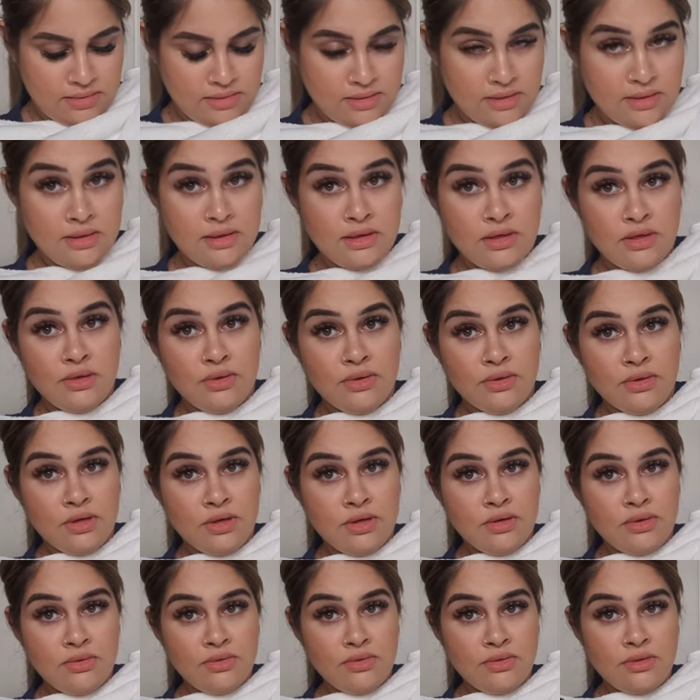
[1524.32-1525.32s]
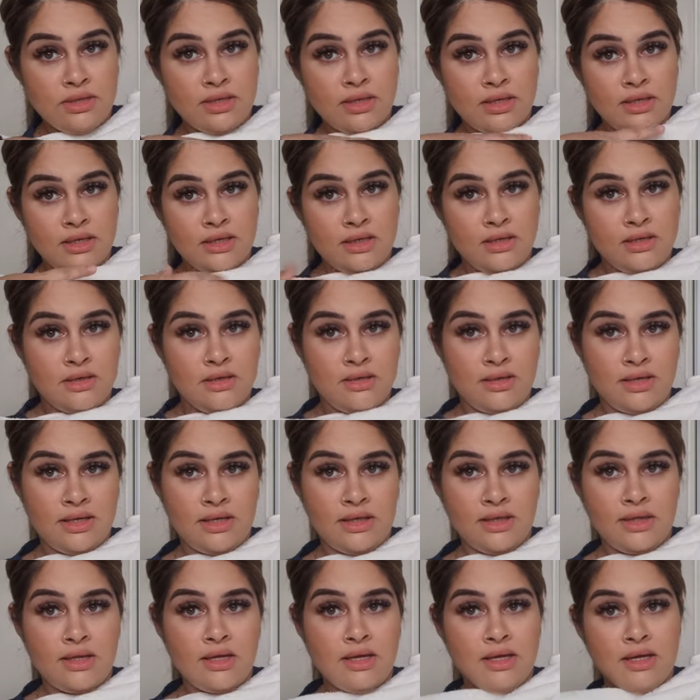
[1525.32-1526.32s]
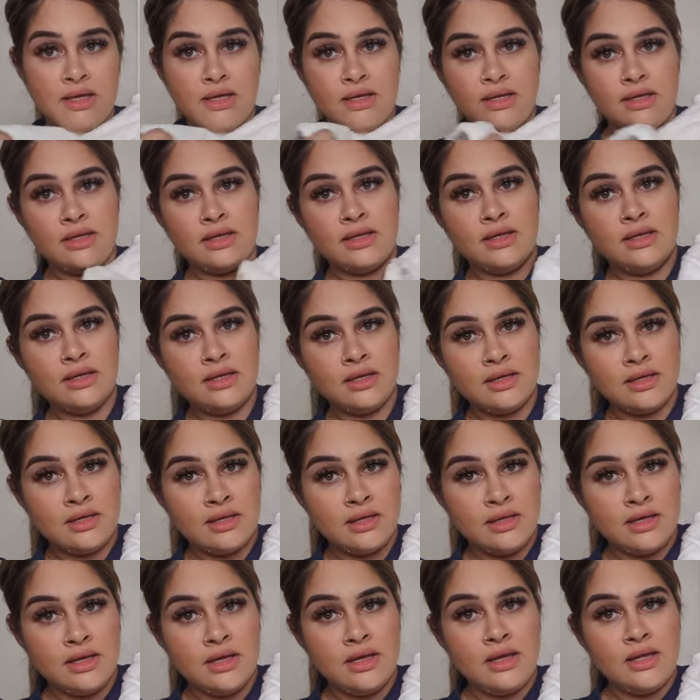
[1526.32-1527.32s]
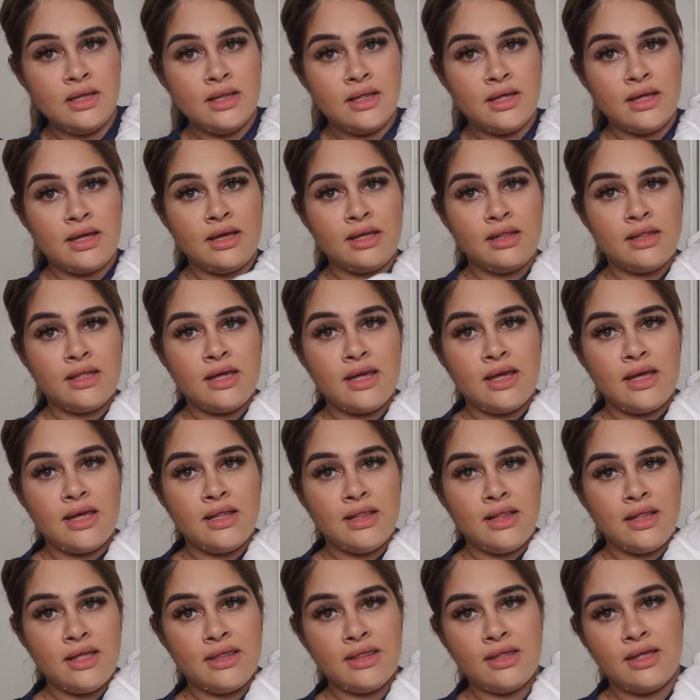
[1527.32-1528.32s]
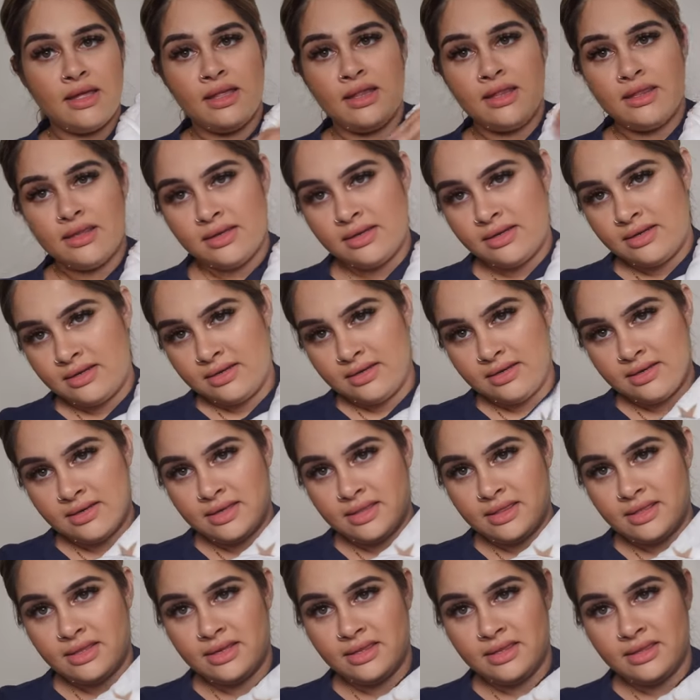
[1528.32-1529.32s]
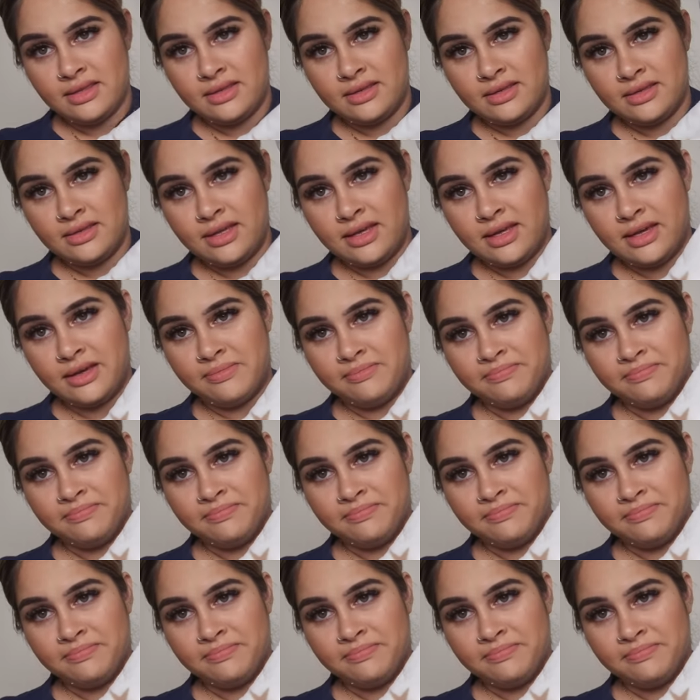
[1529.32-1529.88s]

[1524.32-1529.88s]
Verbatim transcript: and then you close it like that, like that and like that. And then, yeah,